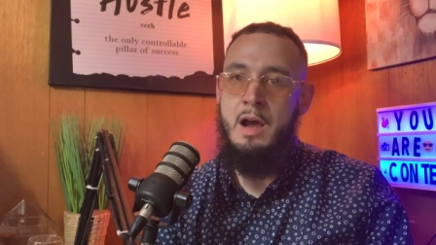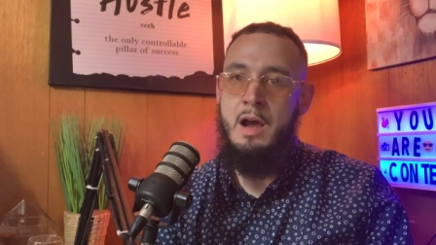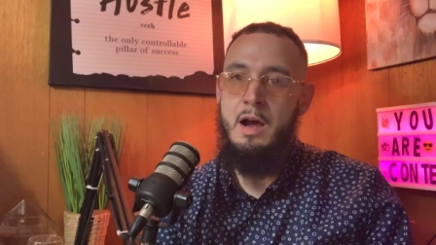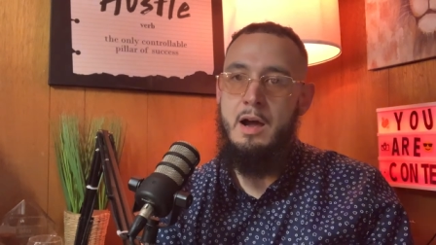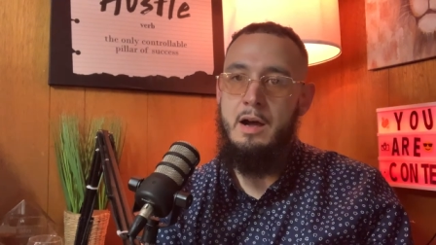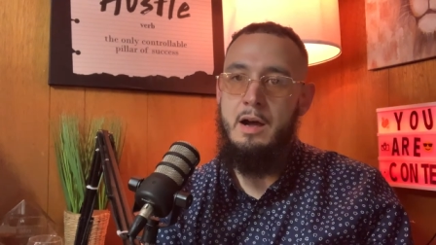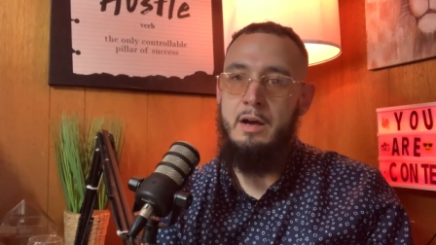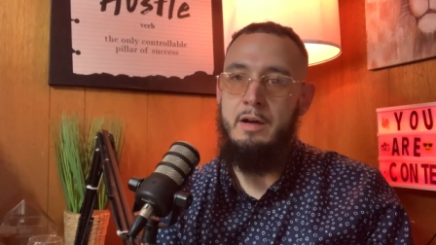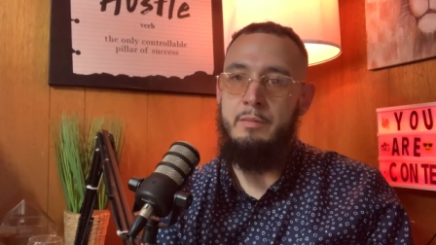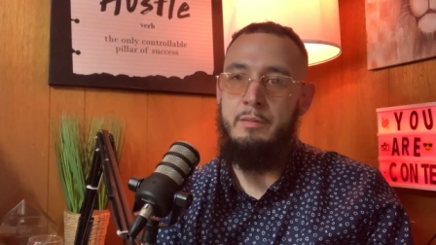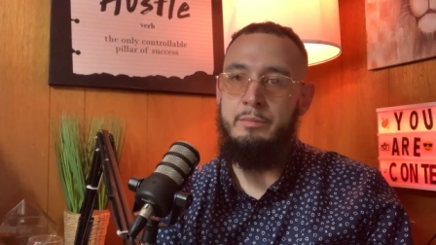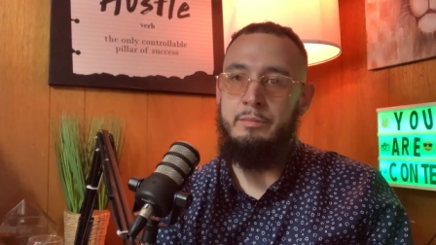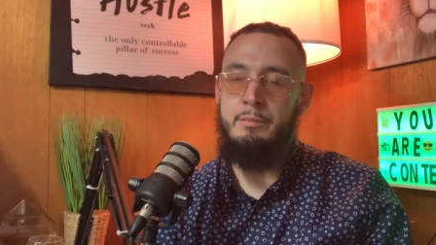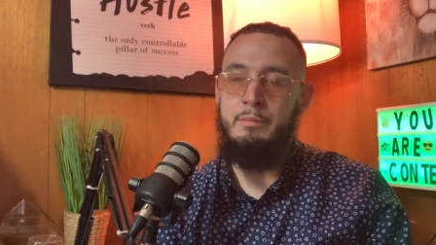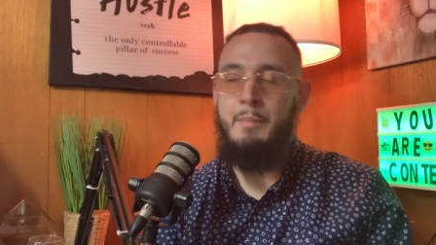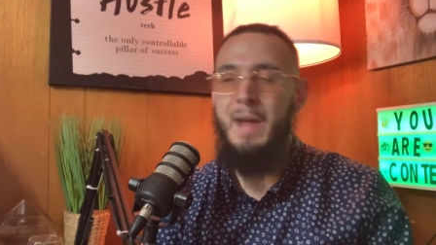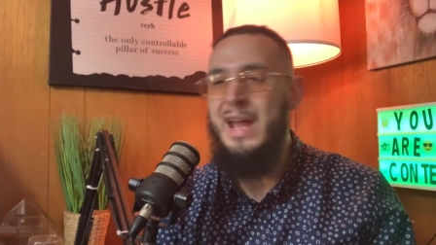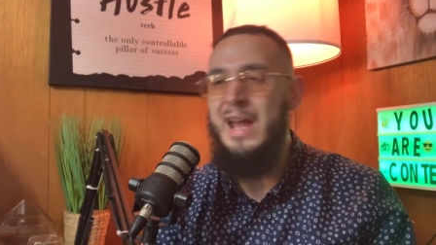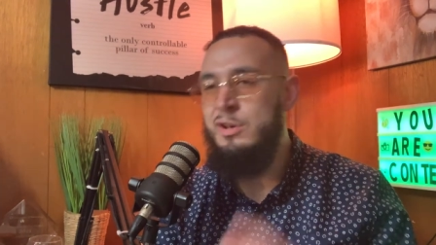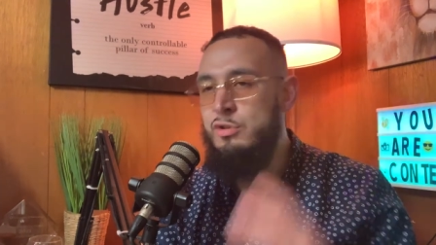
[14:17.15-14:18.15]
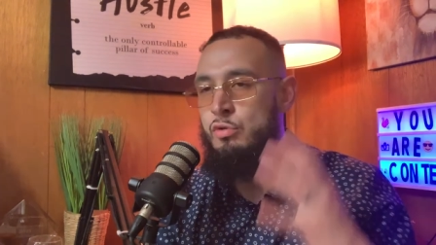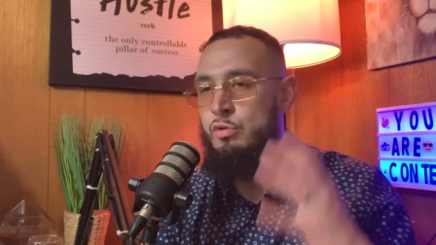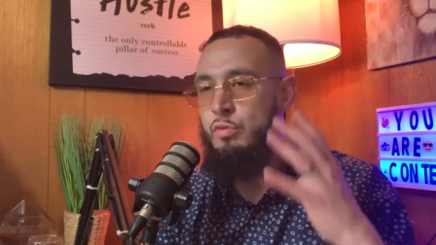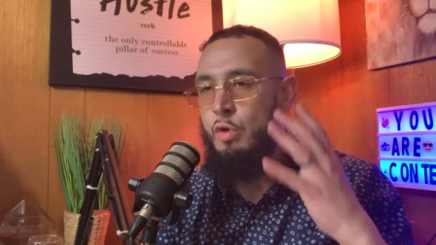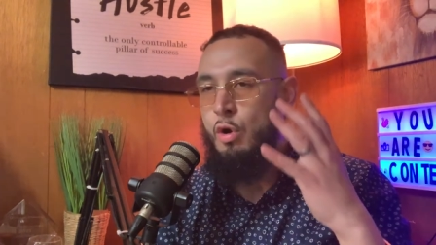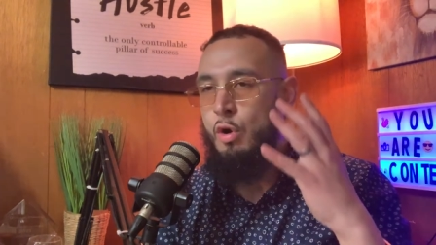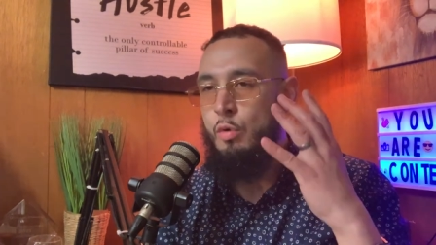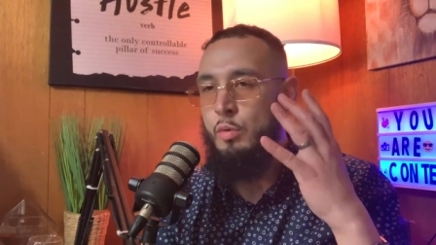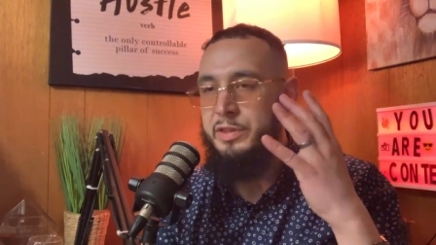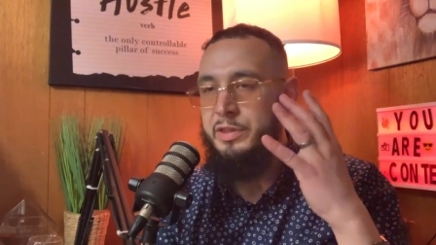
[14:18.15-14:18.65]
Um, my new
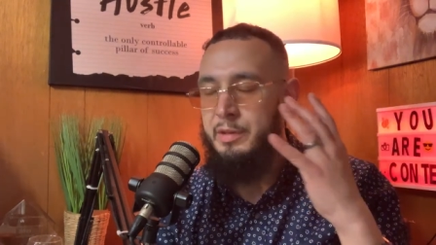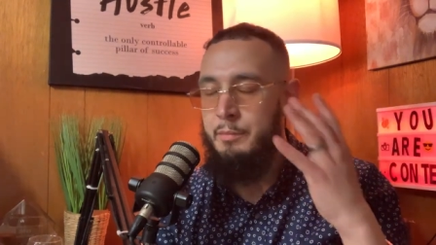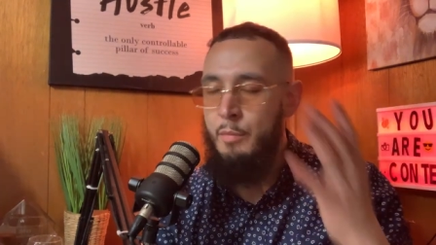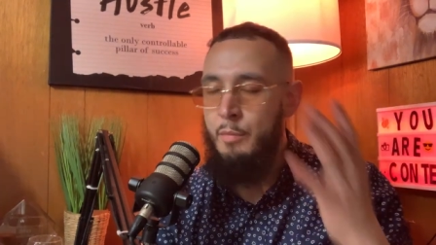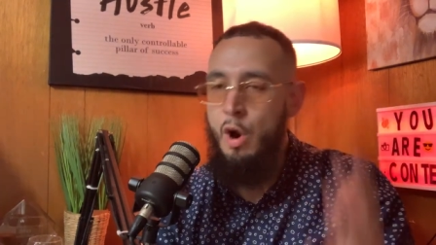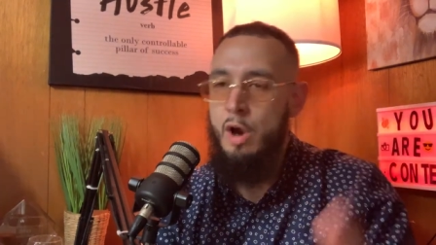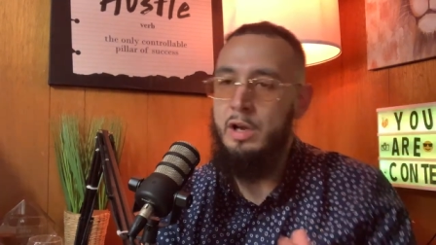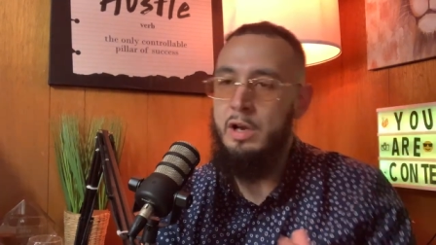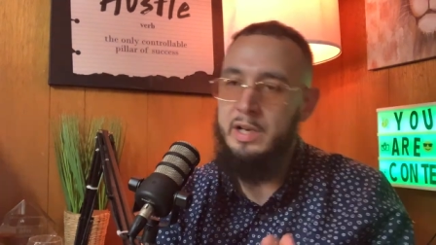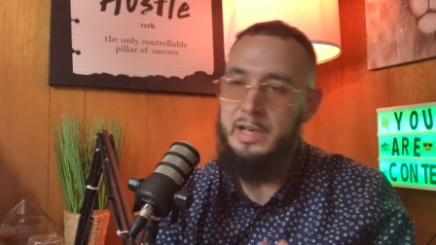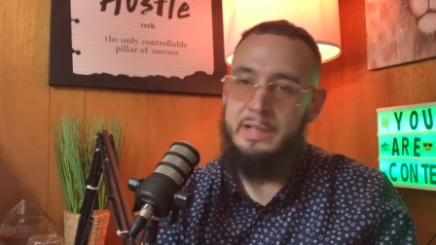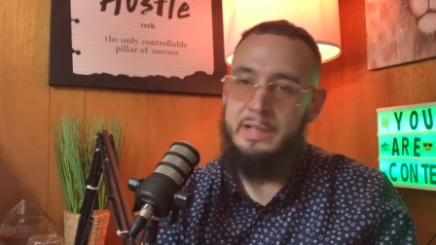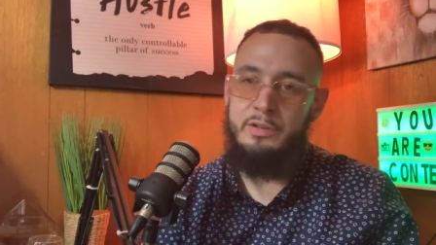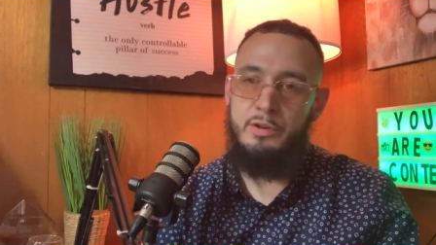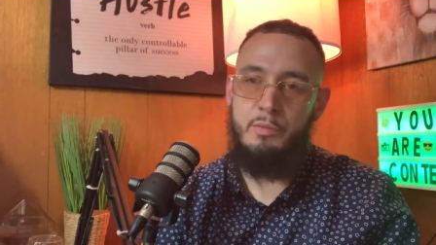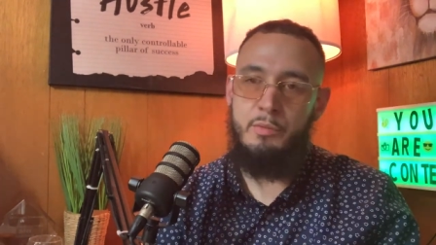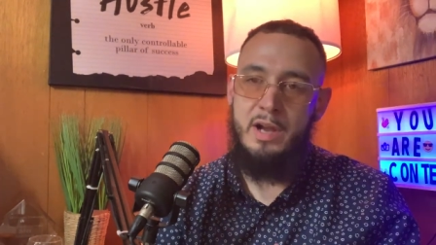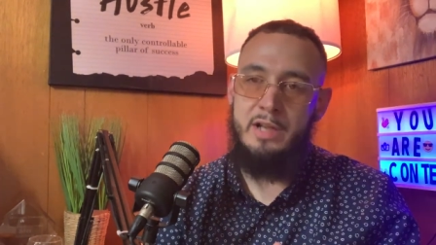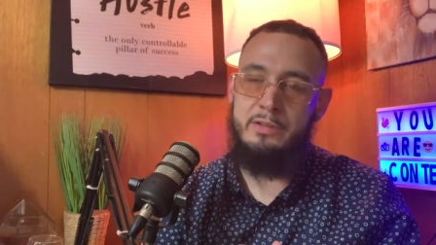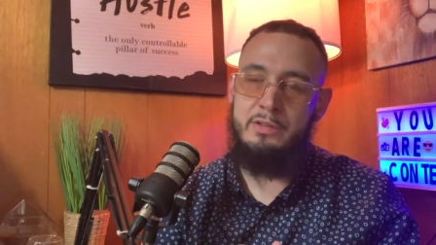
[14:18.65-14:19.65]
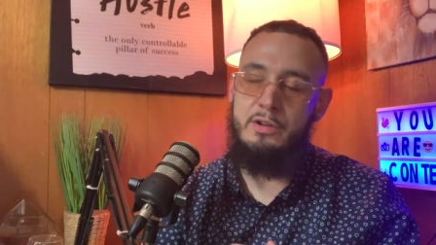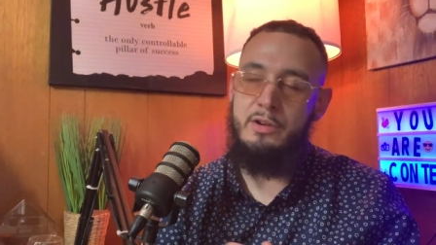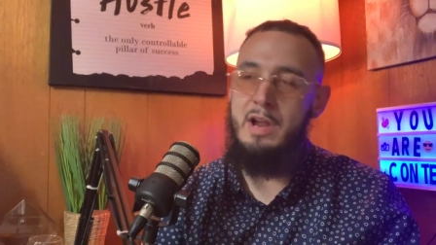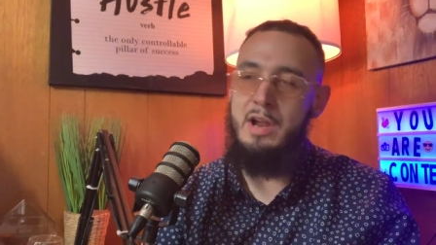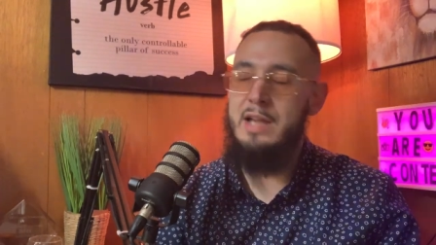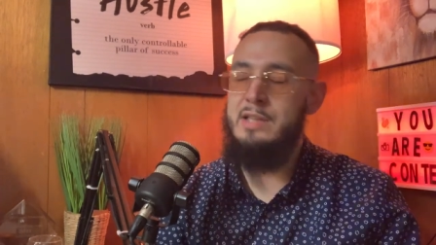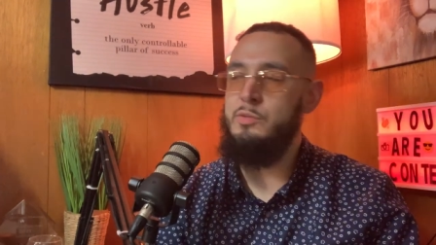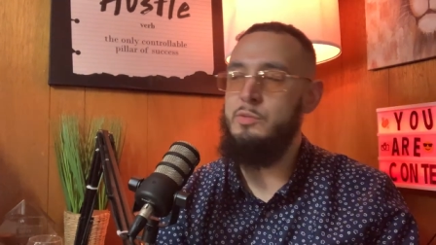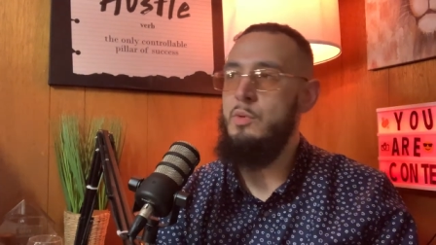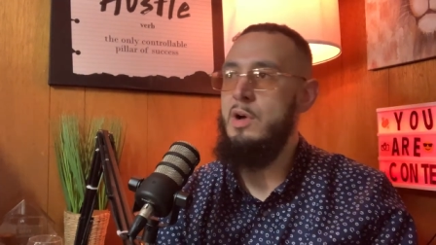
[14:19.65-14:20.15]
role with the marketing director
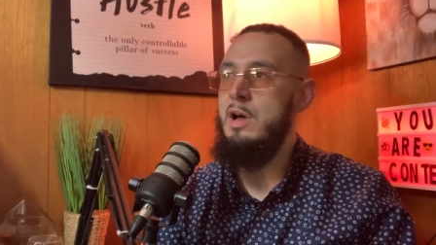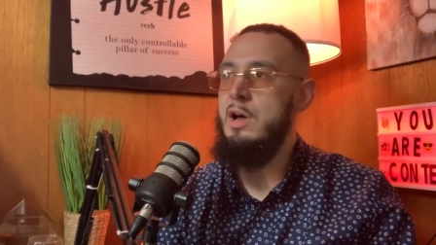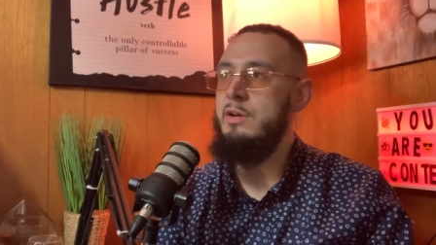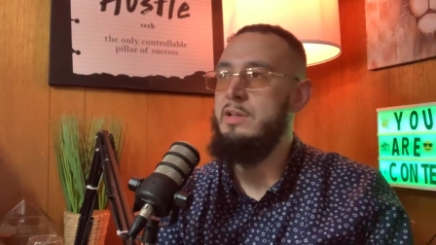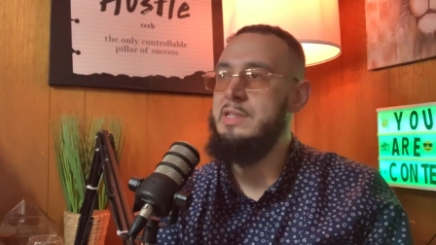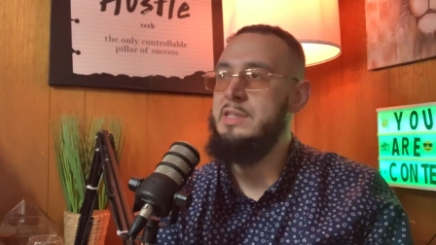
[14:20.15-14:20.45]
as well.